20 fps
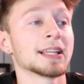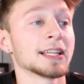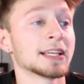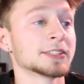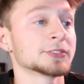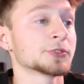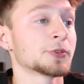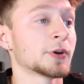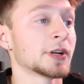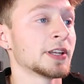in
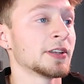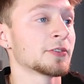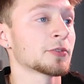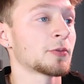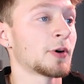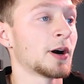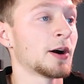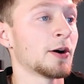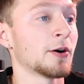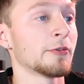like
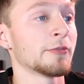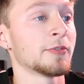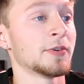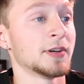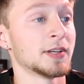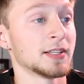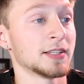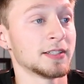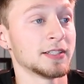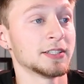2012,
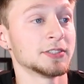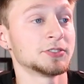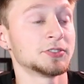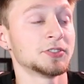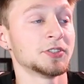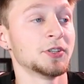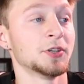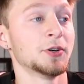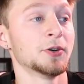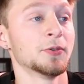this
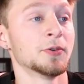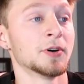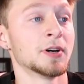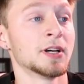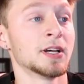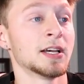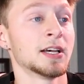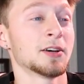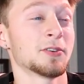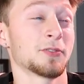shoe
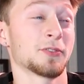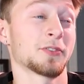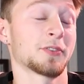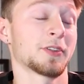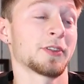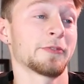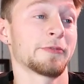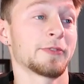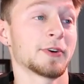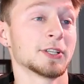was
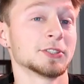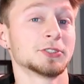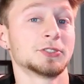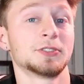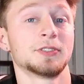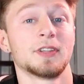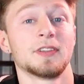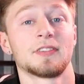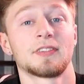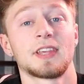one of the
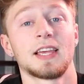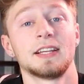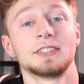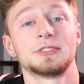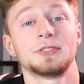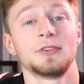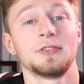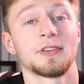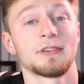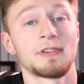first skate
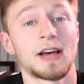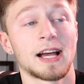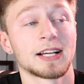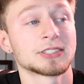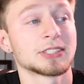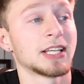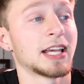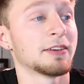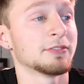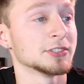shoes I've
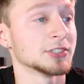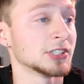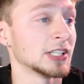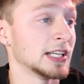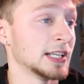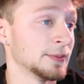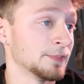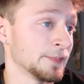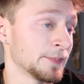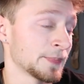actually ever
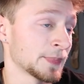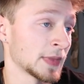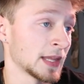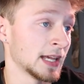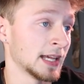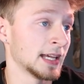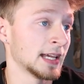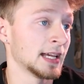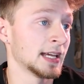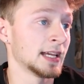seen.
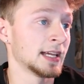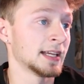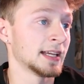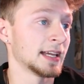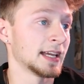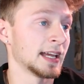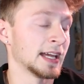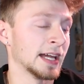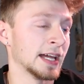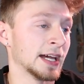
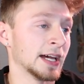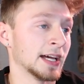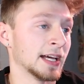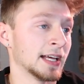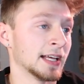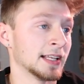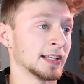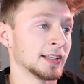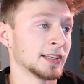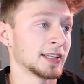
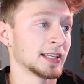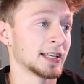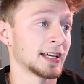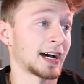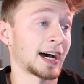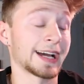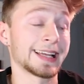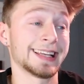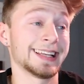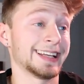And
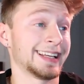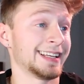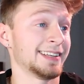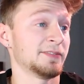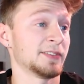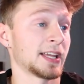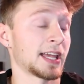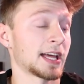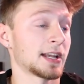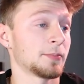I didn't
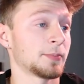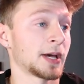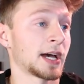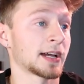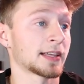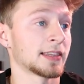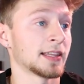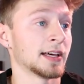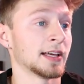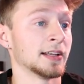even get it
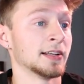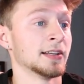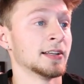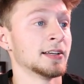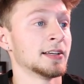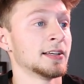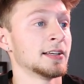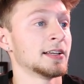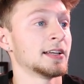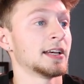back then.
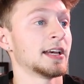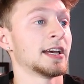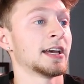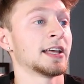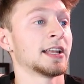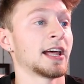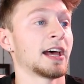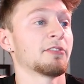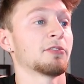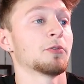
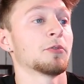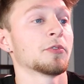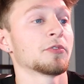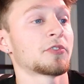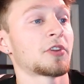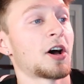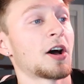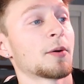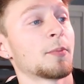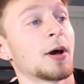And everyone was
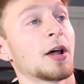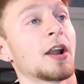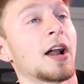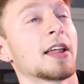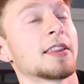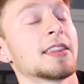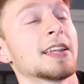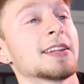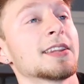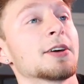talking about
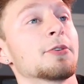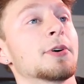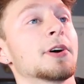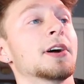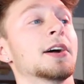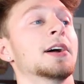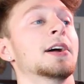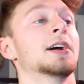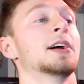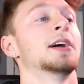it. I think they
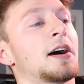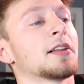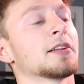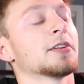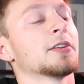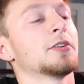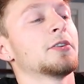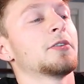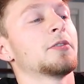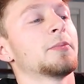were a
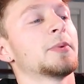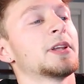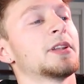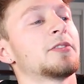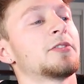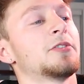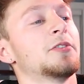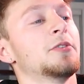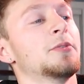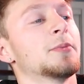little
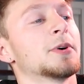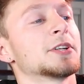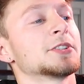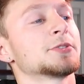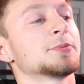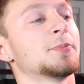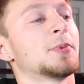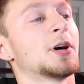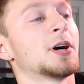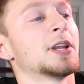bit too
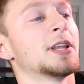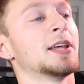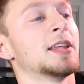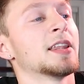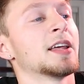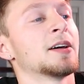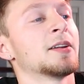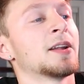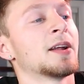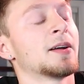much money
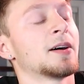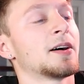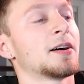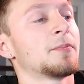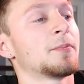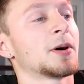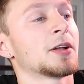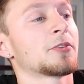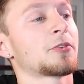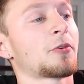than
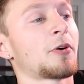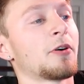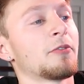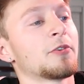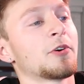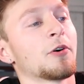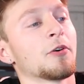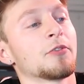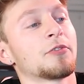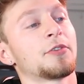my
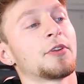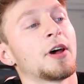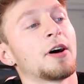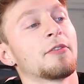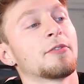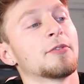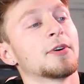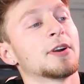12-year-old self